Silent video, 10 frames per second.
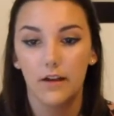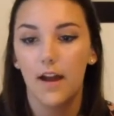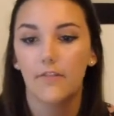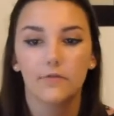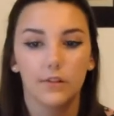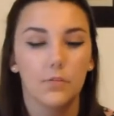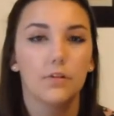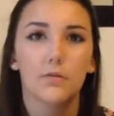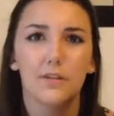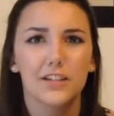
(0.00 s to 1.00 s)
I haven't really
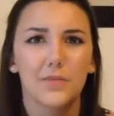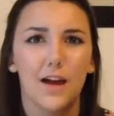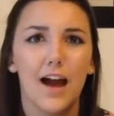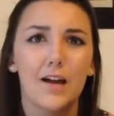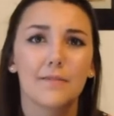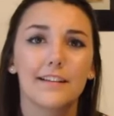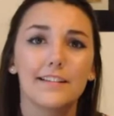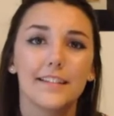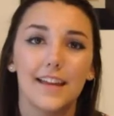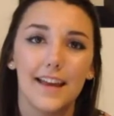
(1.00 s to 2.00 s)
put much on my eyebrows
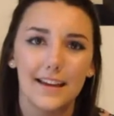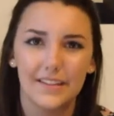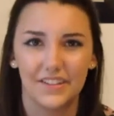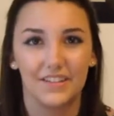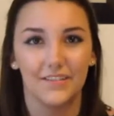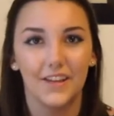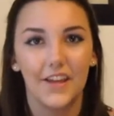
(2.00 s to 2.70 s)
today, so